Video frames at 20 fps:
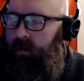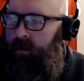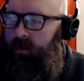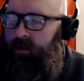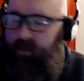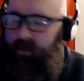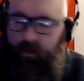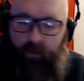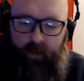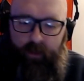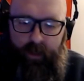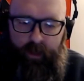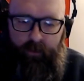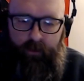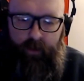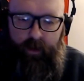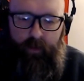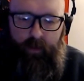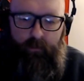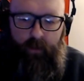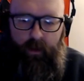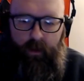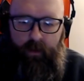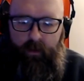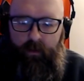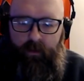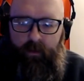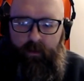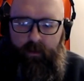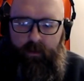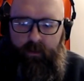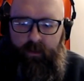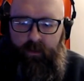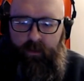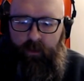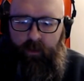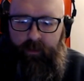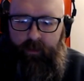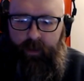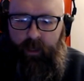still getting ready, but
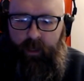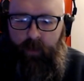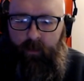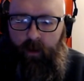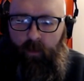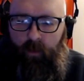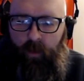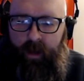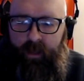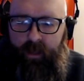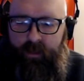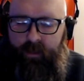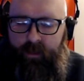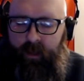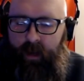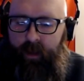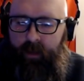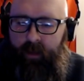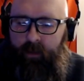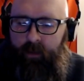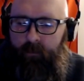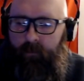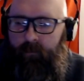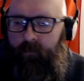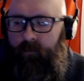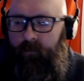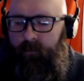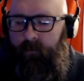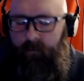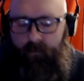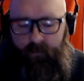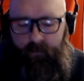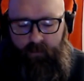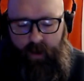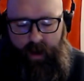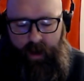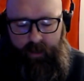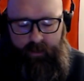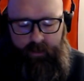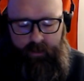thinking about ways that I can
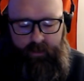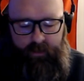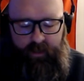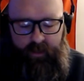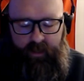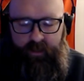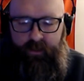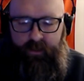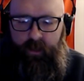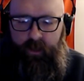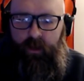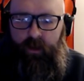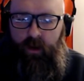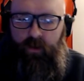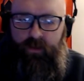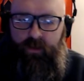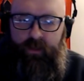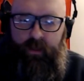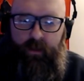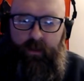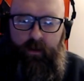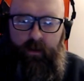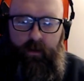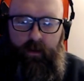practice things like OSINT,